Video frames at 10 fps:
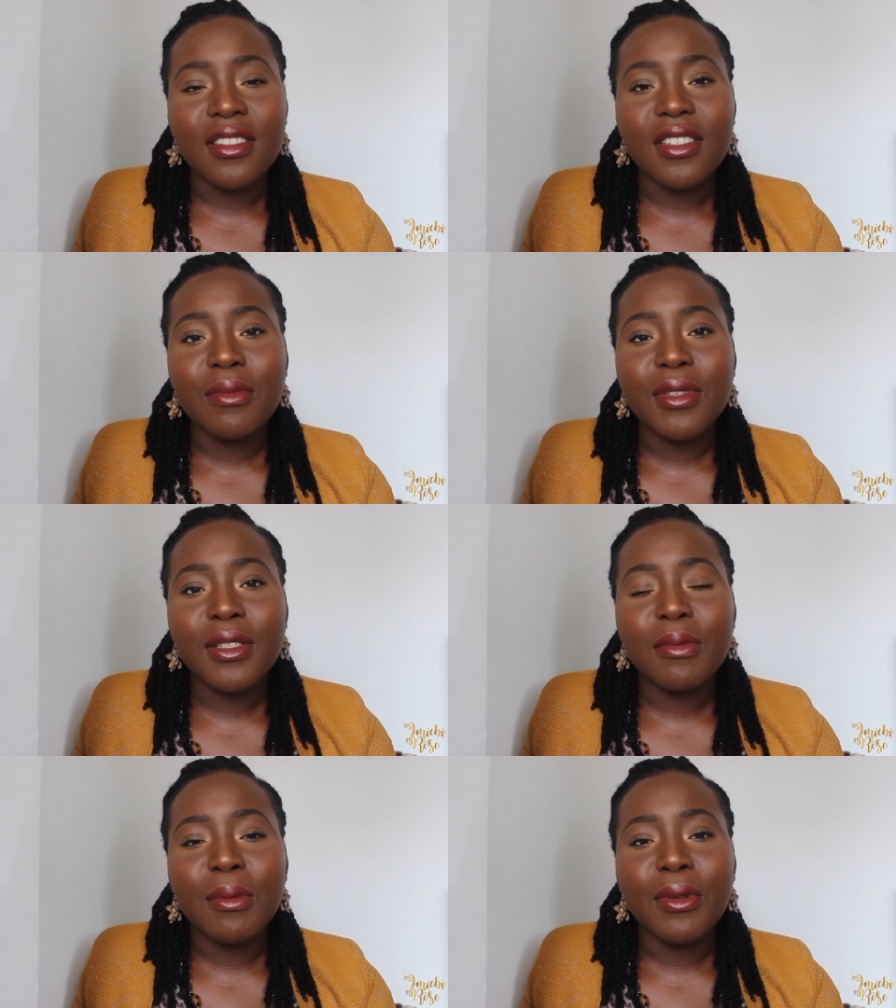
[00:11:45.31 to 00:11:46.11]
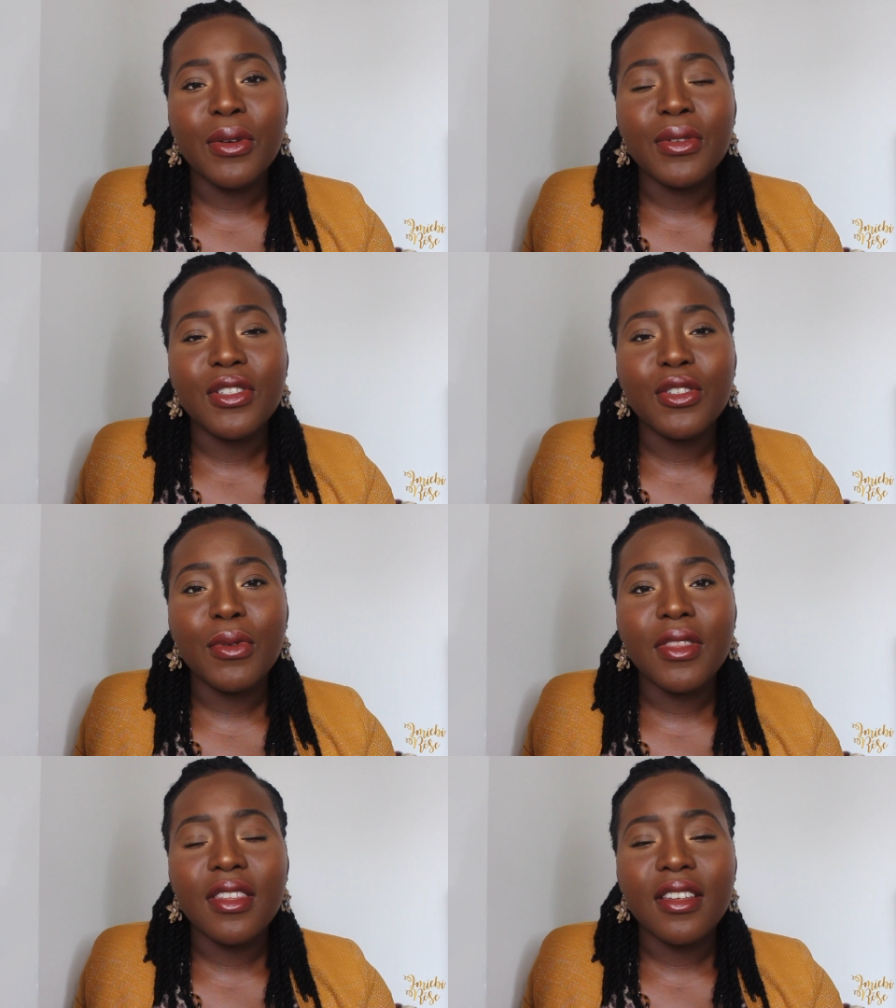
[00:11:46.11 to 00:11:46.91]
And sometimes people are only
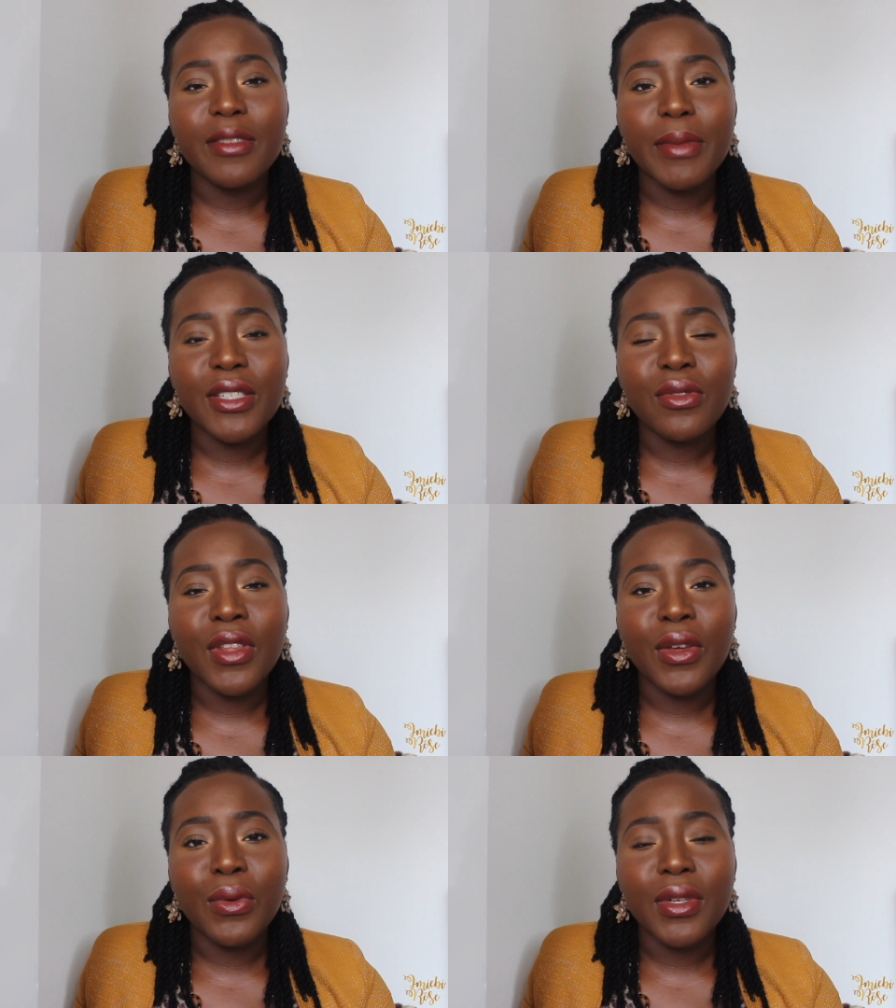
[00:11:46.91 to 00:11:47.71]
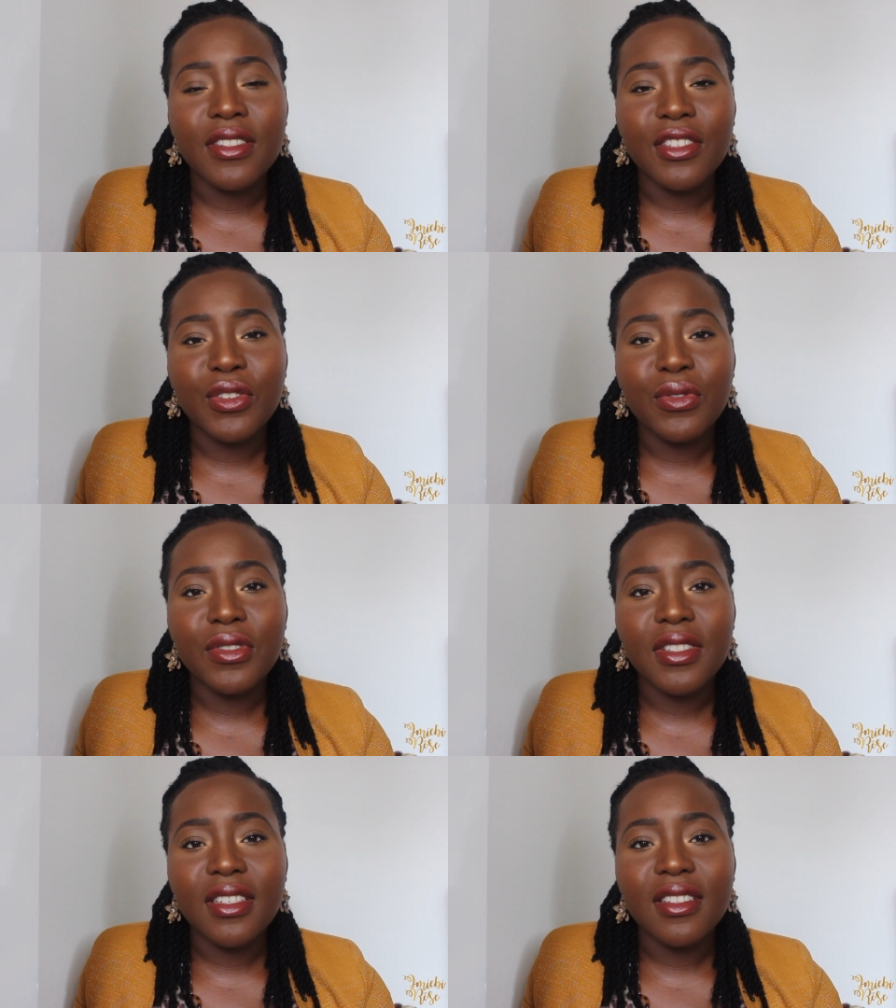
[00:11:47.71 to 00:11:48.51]
doing things based on their own
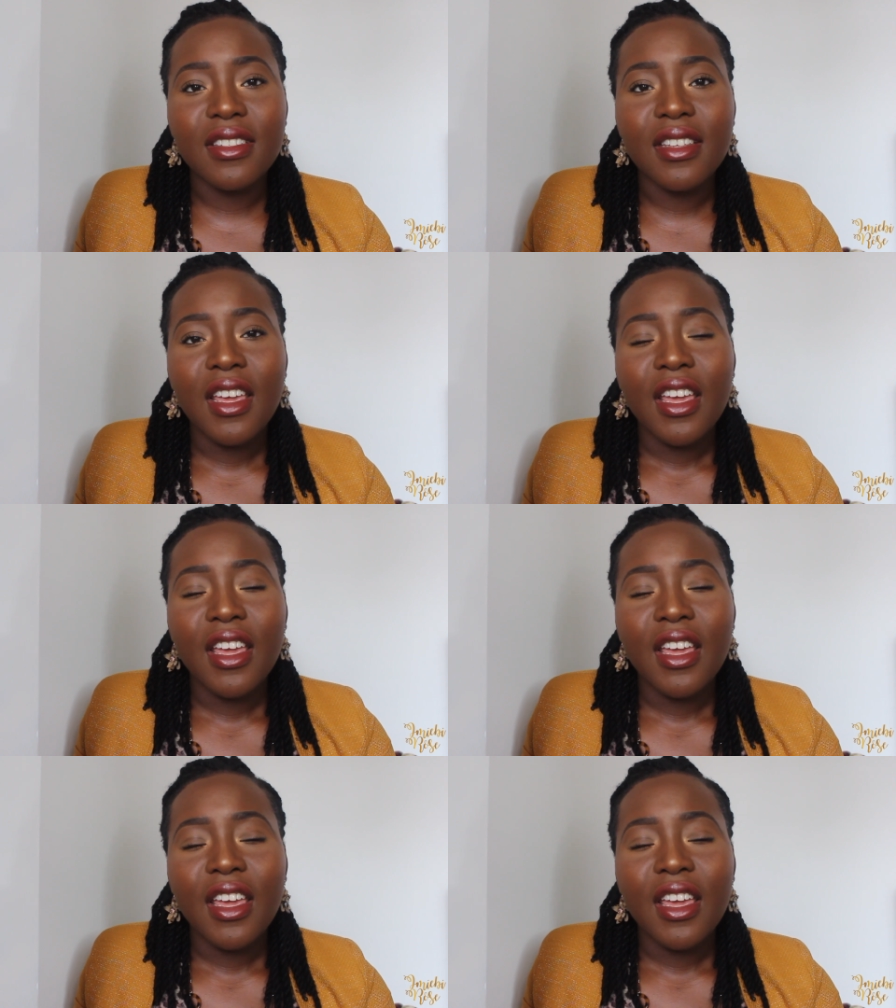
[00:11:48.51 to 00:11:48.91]
insecurities.